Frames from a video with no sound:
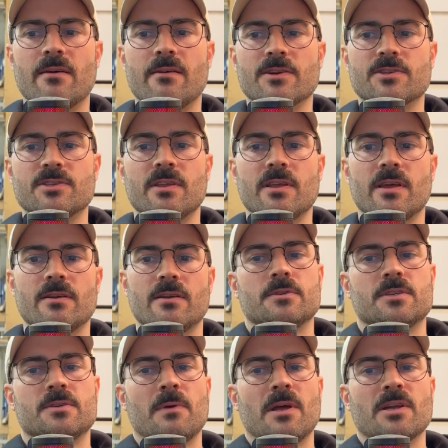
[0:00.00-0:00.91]
actually that
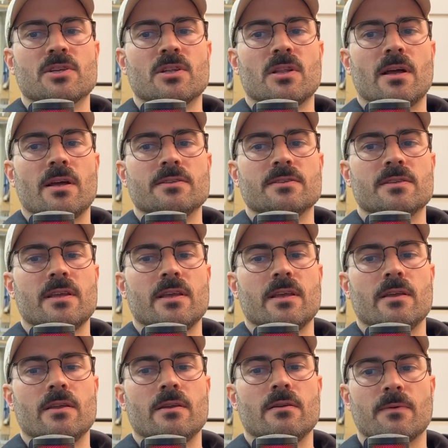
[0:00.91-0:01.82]
specialize
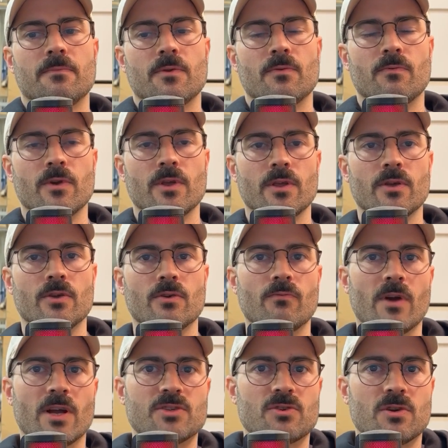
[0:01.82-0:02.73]
in the really good
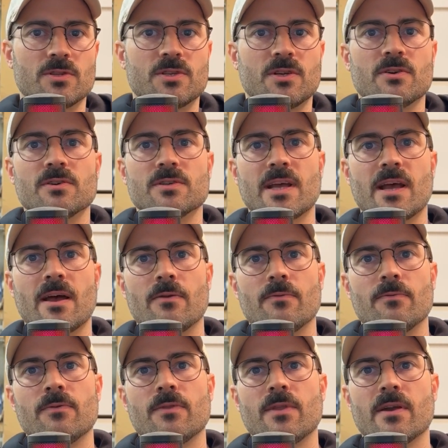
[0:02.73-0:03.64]
restaurants here in town
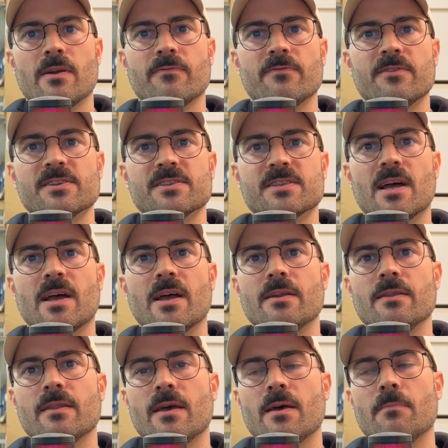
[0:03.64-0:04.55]
that have
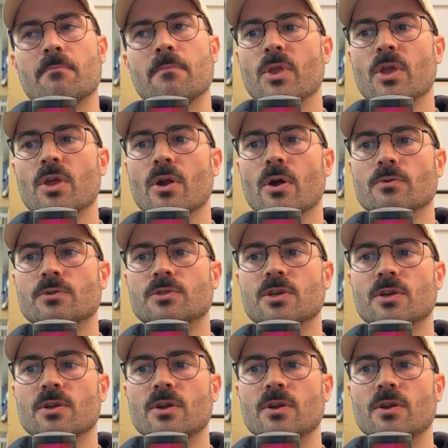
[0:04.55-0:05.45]
designed them.
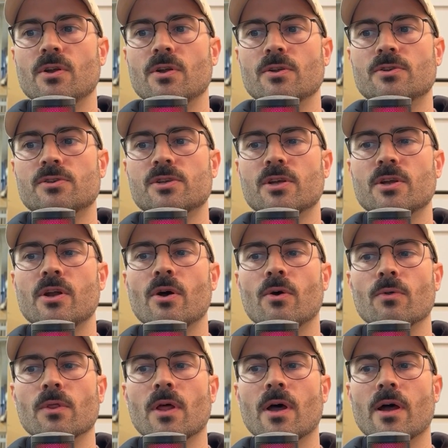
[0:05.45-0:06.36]
To
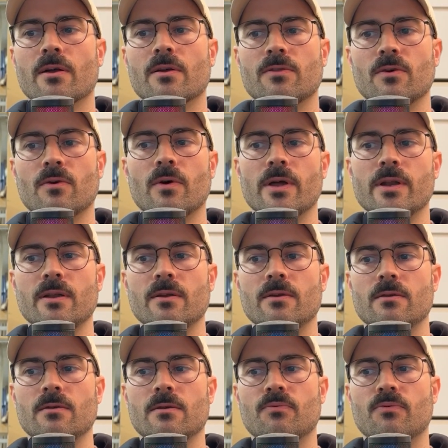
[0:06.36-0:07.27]
no luck though, I
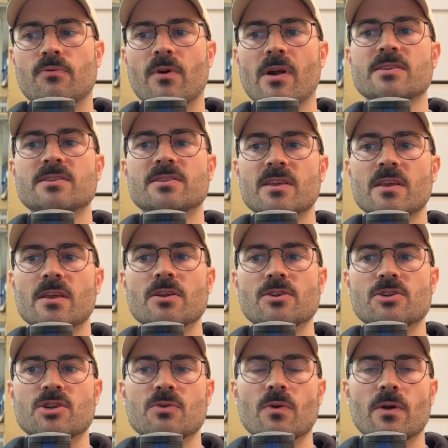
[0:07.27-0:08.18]
didn't press the
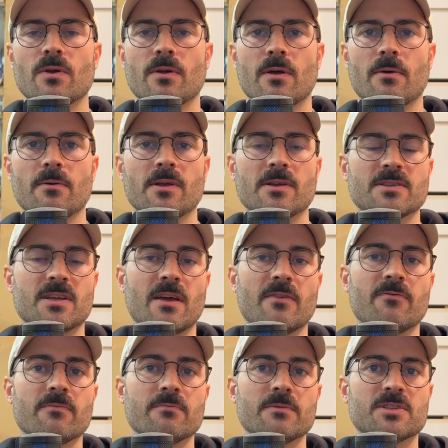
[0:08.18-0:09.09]
issue aside
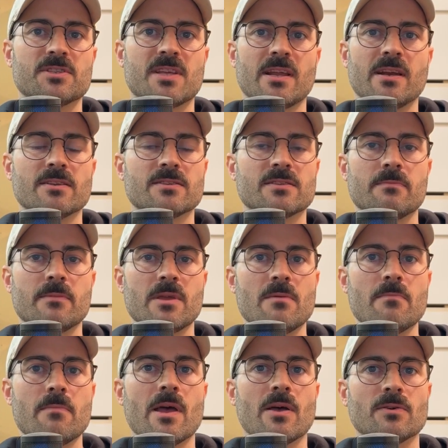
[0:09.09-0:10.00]
from just sending some
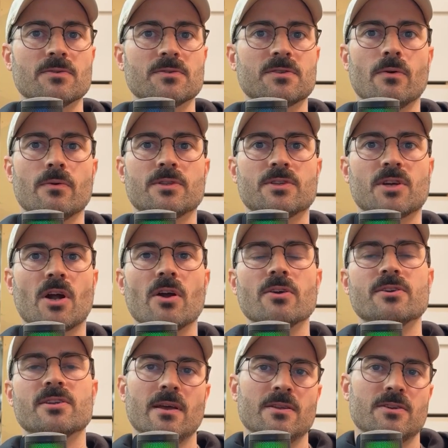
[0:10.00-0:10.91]
emails. It's
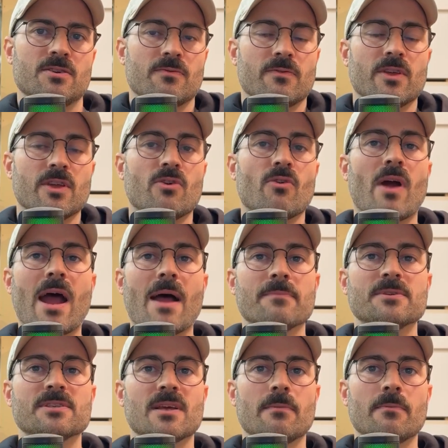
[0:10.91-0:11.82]
hard to really grab
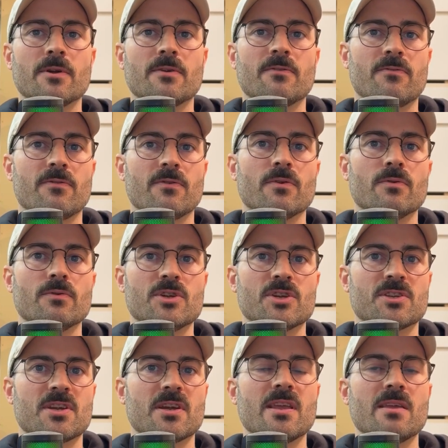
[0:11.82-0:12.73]
someone through
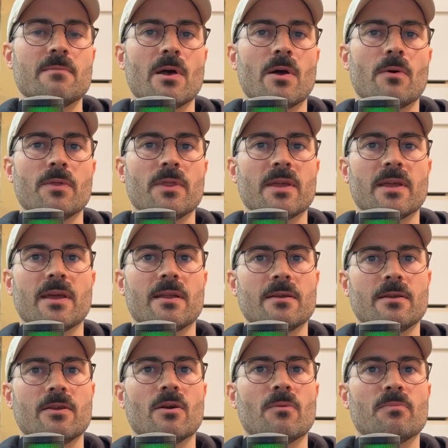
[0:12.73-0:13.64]
just an email when they get,
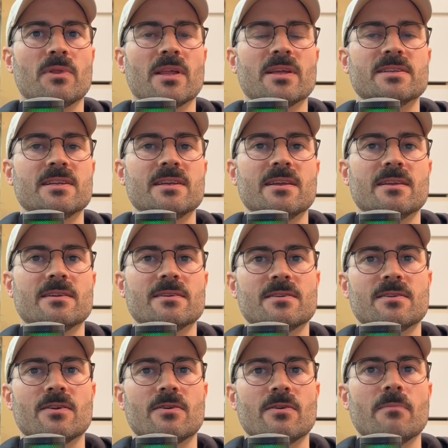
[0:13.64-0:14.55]
plenty into
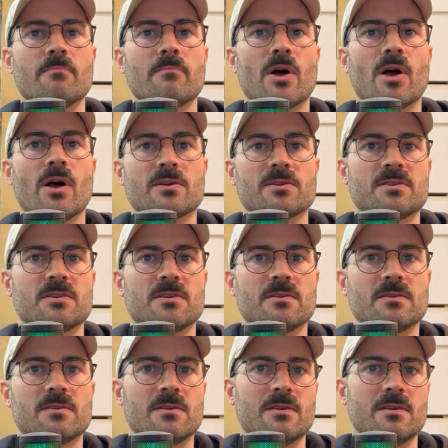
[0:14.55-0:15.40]
their inbox and